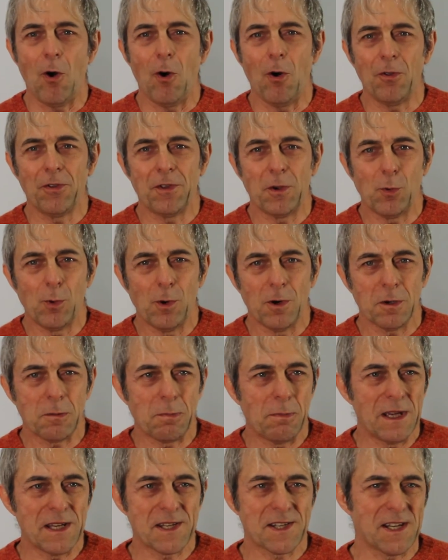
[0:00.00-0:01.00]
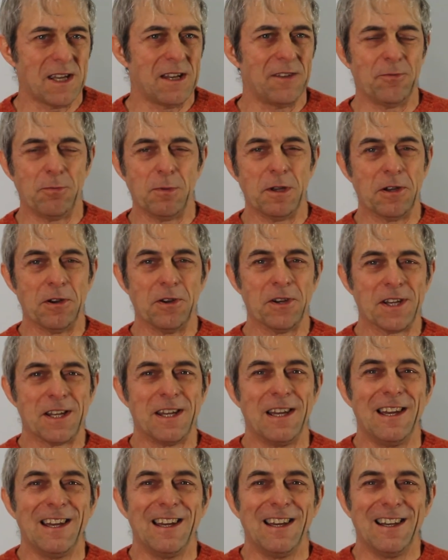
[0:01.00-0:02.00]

all the work myself because